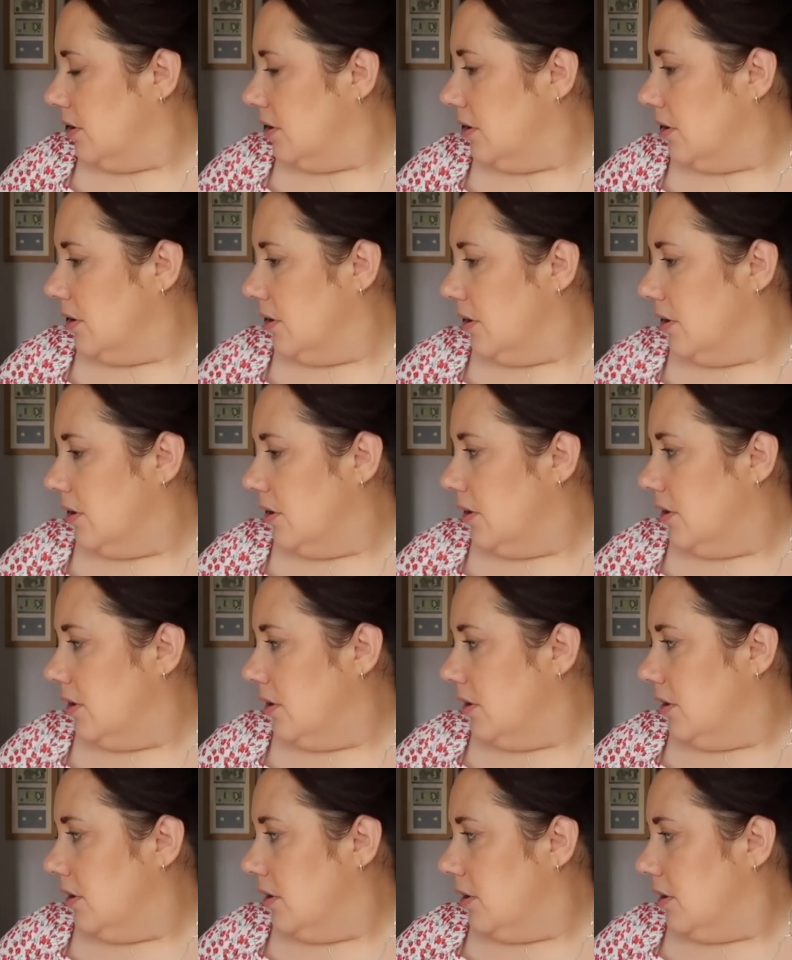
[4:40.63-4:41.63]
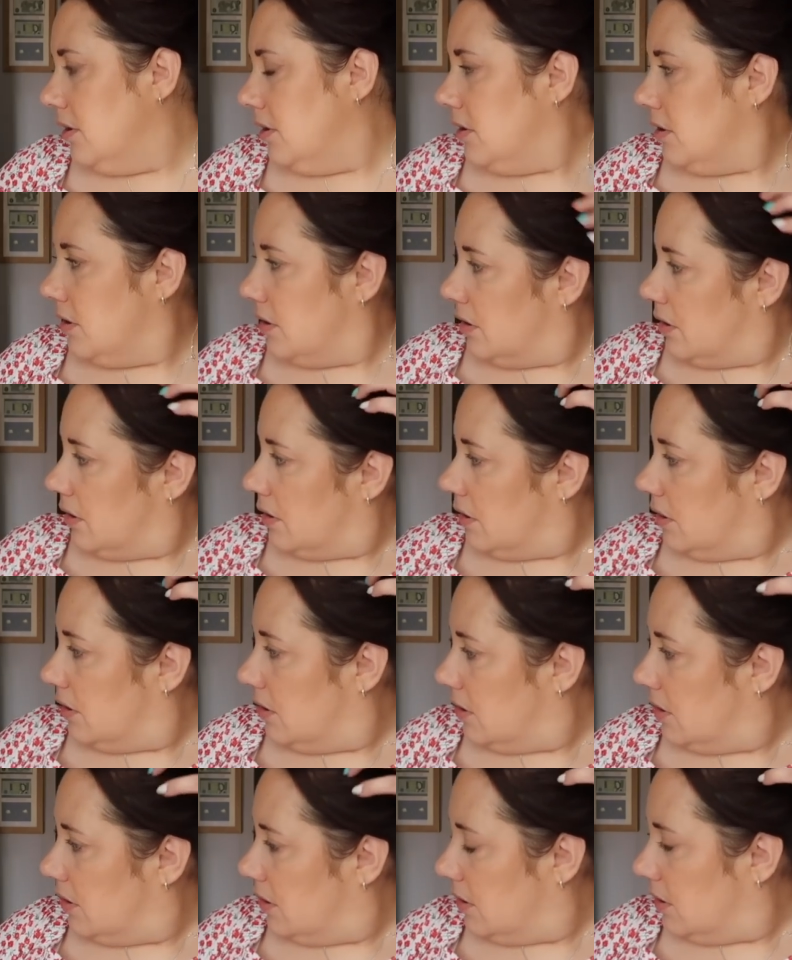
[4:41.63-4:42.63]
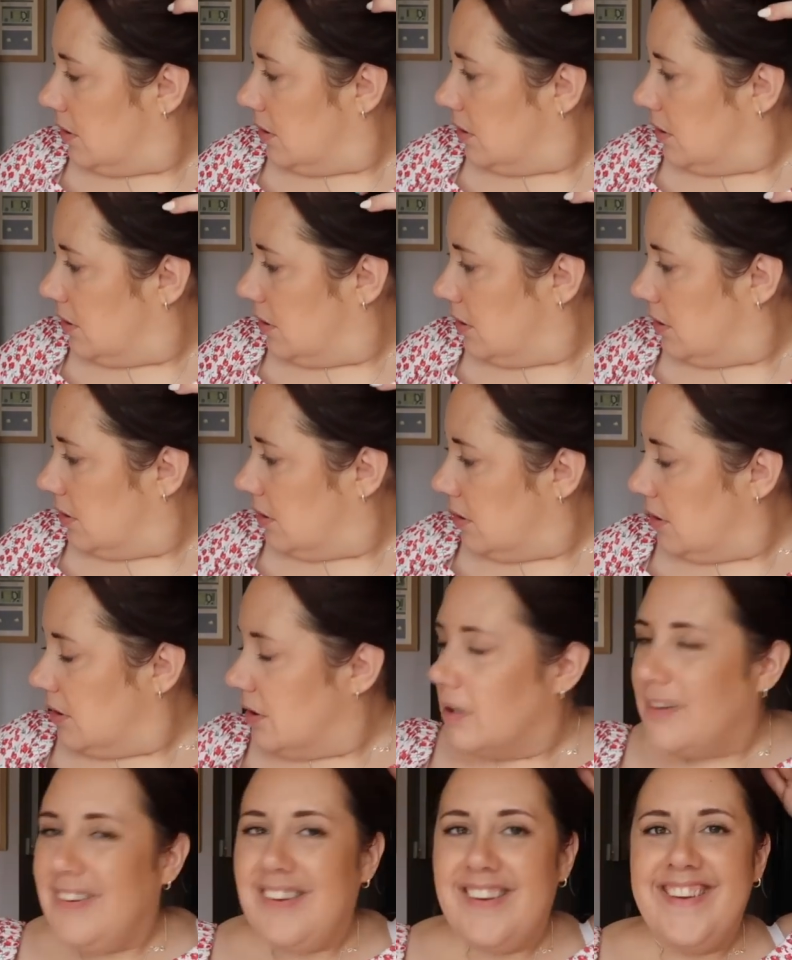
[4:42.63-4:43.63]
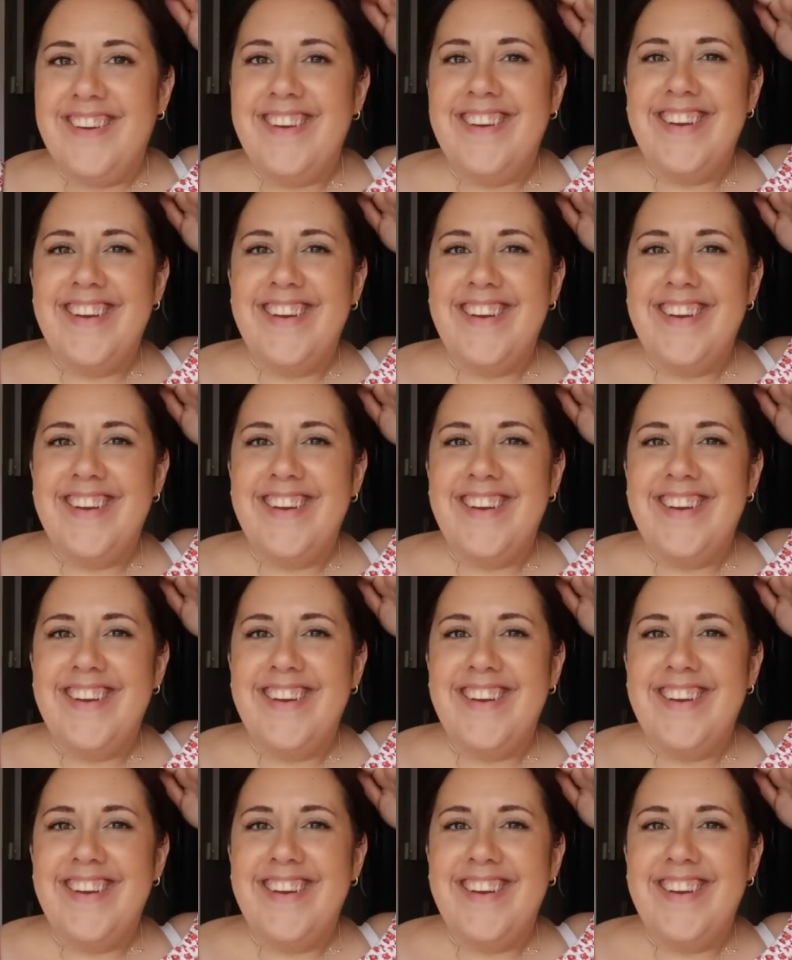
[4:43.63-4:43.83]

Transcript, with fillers: Not me, him. pulled the whole basket of toys down so he can get in it.